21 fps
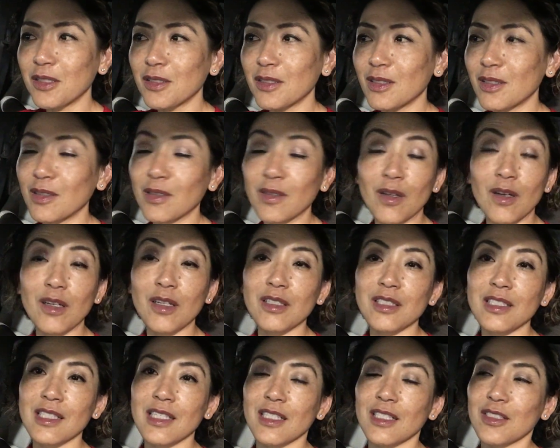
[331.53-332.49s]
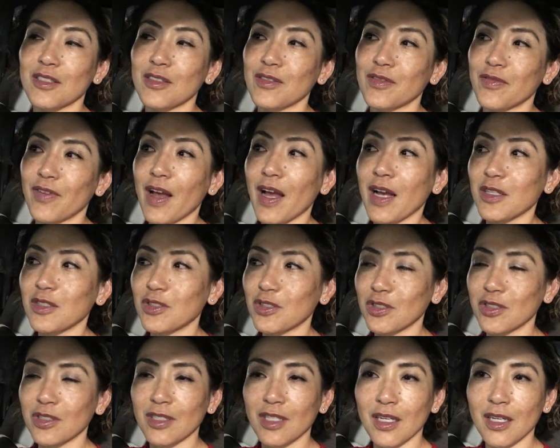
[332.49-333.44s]
a lot of
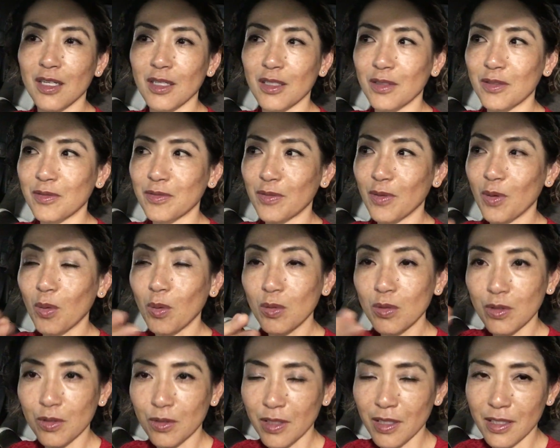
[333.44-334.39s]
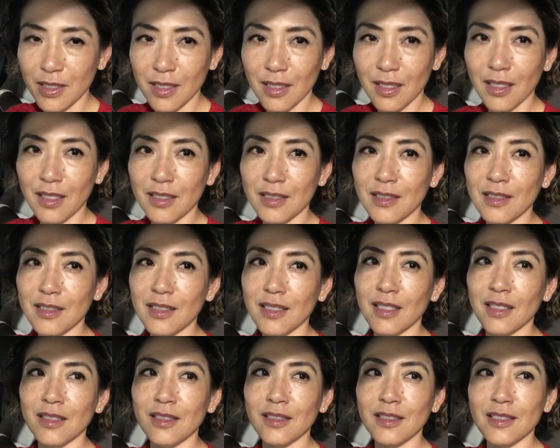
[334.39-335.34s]
satisfaction out of ordering things
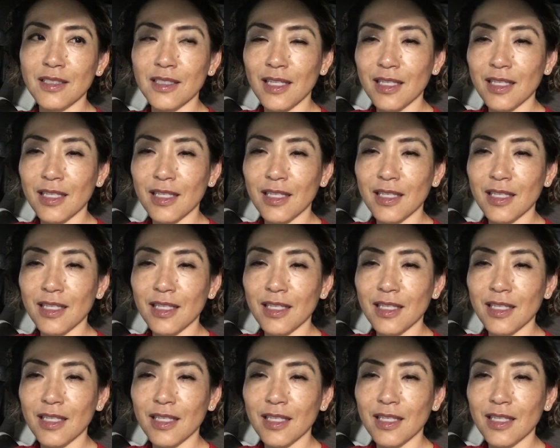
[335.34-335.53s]
and